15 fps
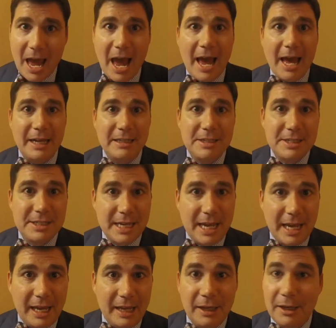and
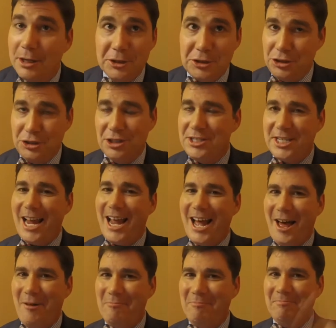say,
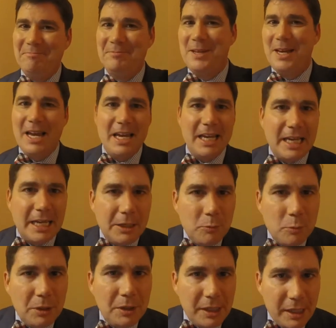Shazam, it
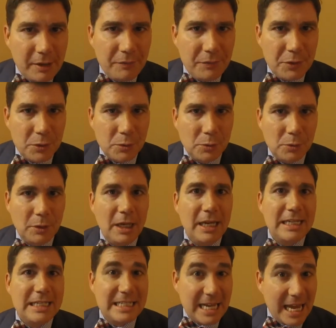will give you
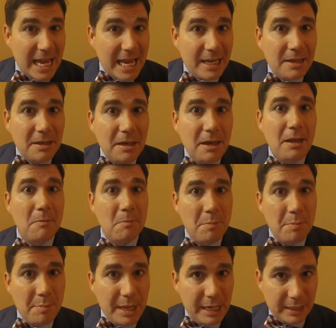10
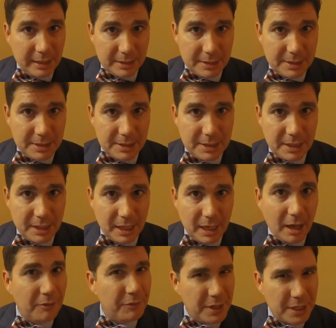minutes
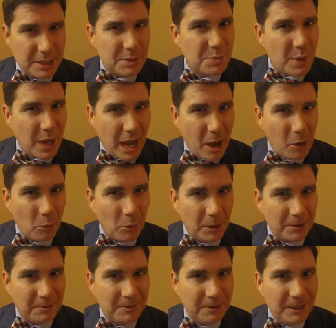of his
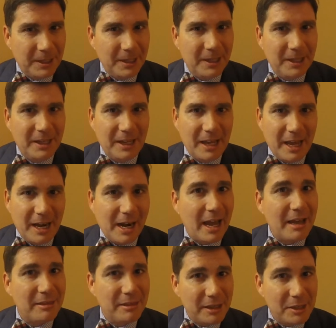power. I
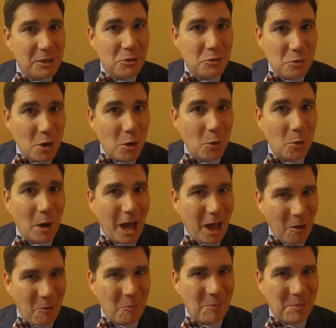think you know
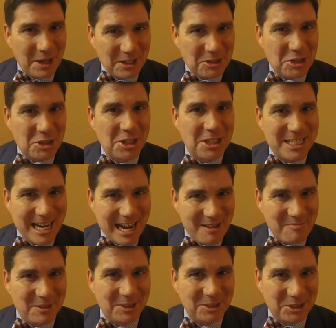how much
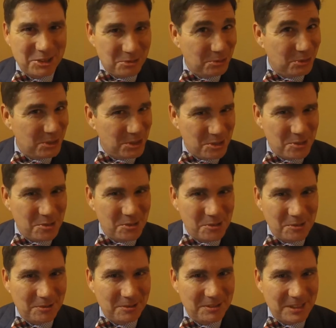damage you can do
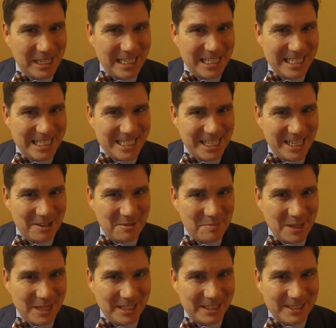in 10
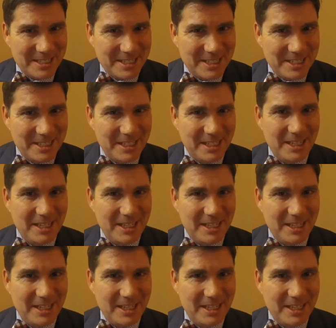minutes.